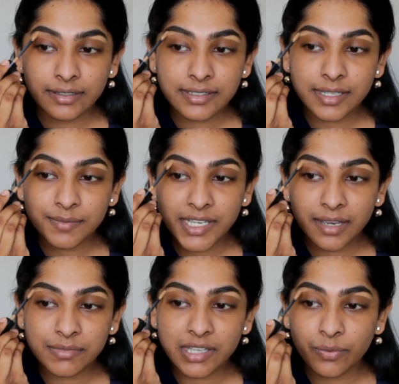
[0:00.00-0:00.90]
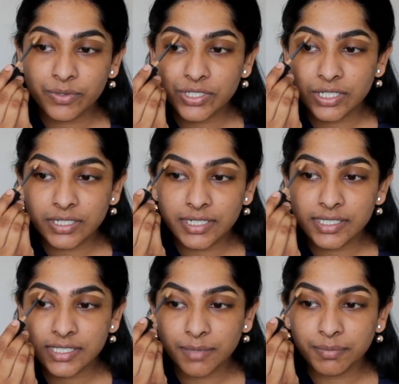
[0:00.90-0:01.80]
Sometimes I would generally
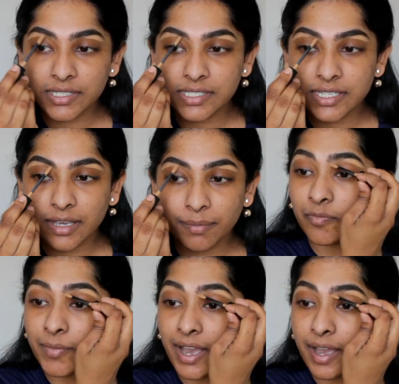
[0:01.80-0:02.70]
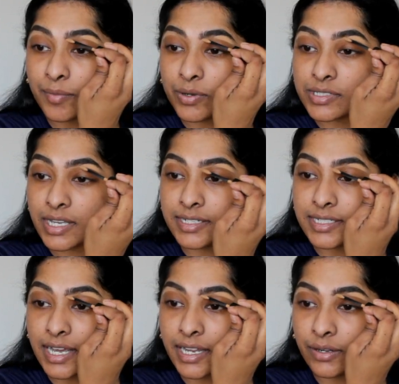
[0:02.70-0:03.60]
skip the step if my eyebrows are
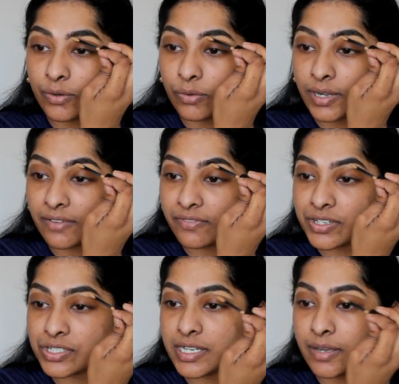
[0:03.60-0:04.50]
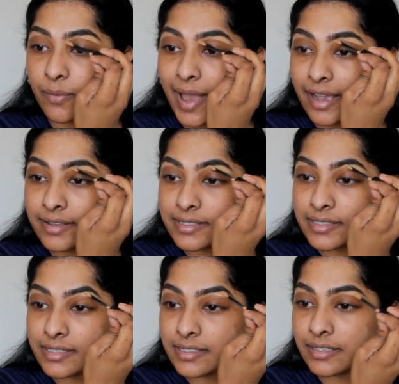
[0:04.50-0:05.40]
done or like freshly
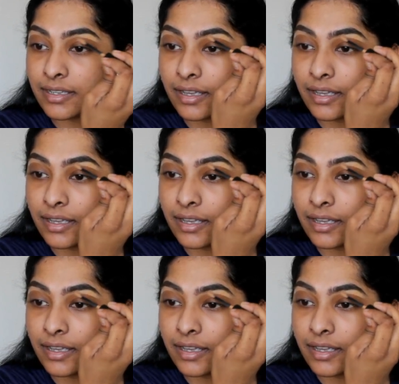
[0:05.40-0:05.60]
waxed,